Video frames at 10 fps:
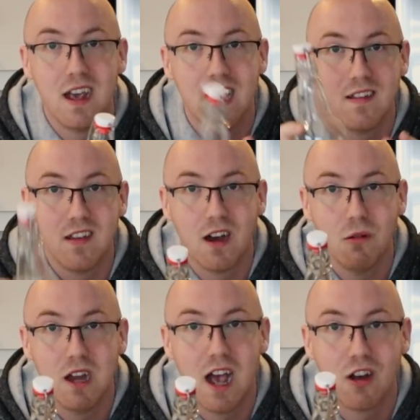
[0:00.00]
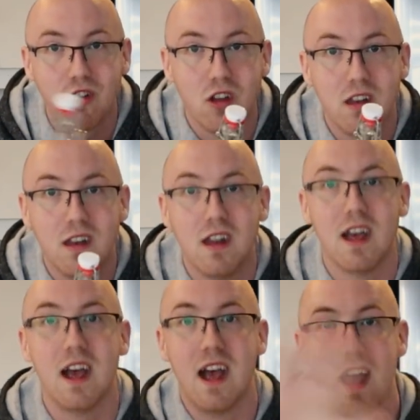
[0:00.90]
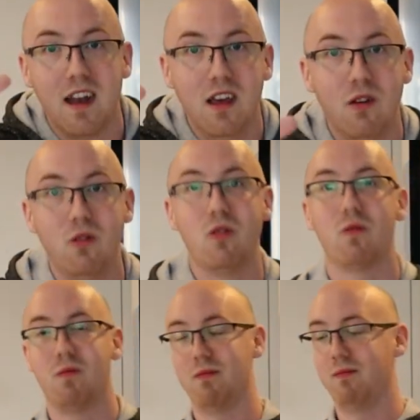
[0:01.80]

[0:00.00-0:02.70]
and see our reaction. Adios.